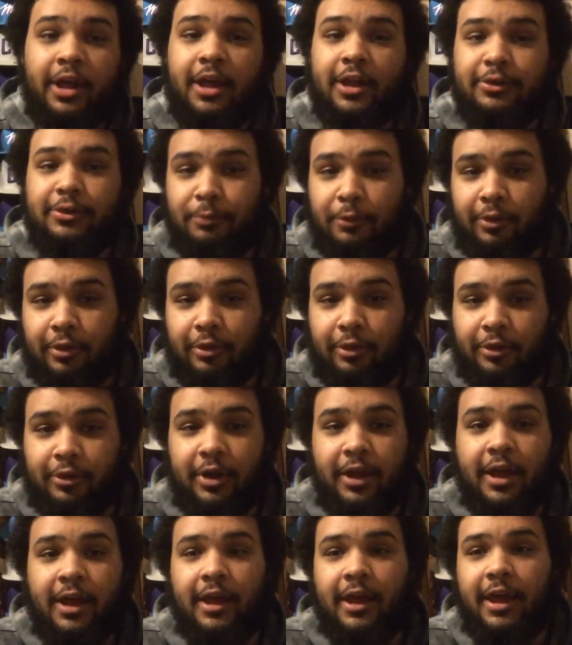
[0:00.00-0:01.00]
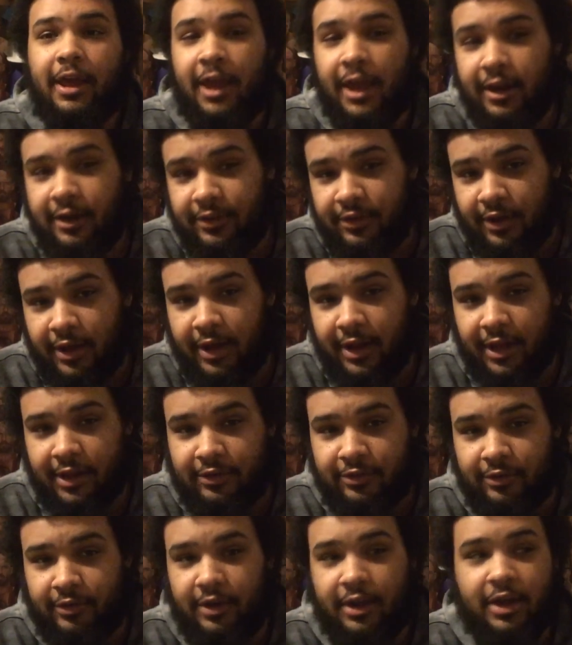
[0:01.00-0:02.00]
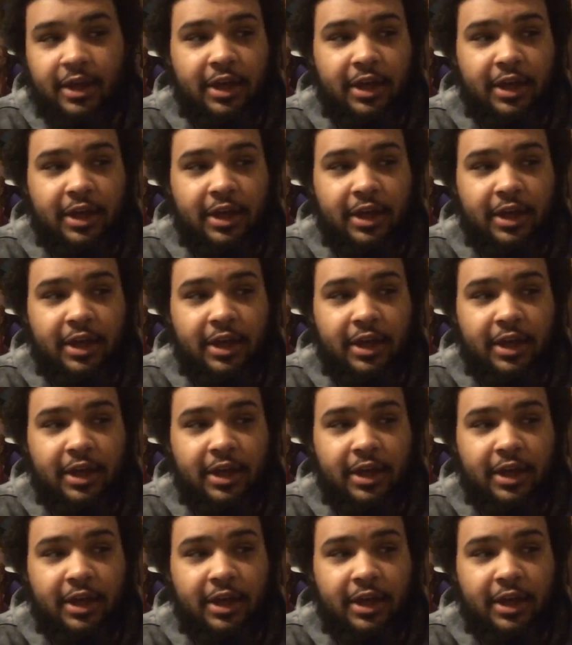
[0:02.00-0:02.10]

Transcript: And spoiler alert, he does not answer.